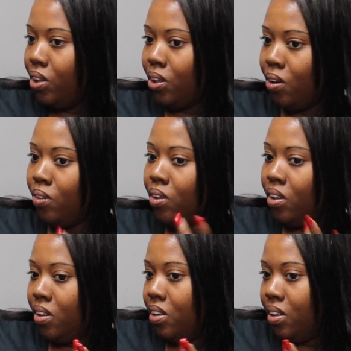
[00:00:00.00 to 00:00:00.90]
So,
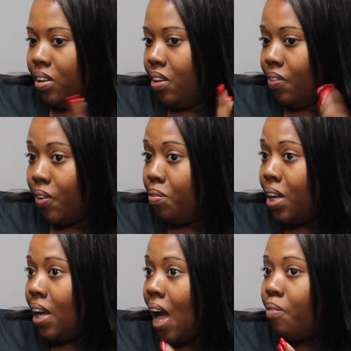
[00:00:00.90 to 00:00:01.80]
with
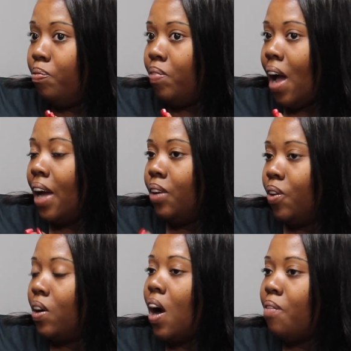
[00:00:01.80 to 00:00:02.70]
me, I
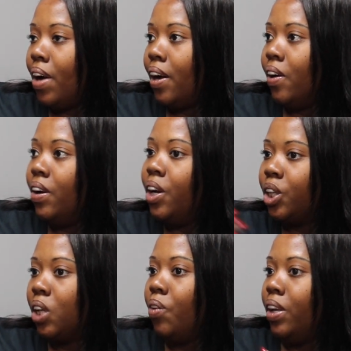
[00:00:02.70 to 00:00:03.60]
with Car by Her,
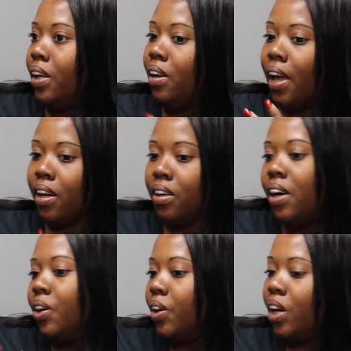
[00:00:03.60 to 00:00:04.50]
initially we did like an
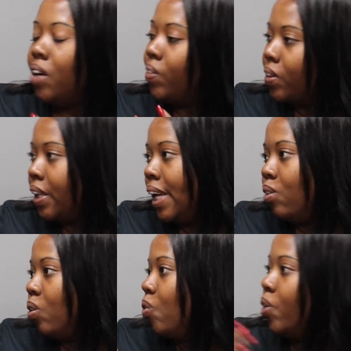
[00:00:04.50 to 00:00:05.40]
undercover thing
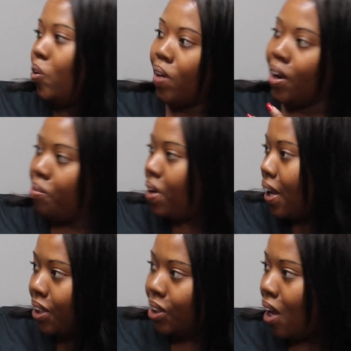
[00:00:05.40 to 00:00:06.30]
where we went around the
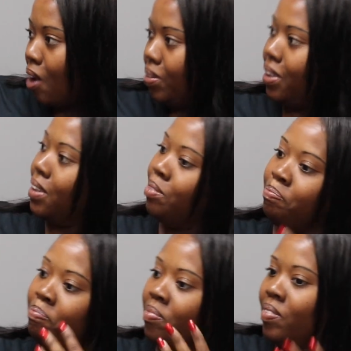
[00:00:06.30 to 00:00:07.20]
body shops and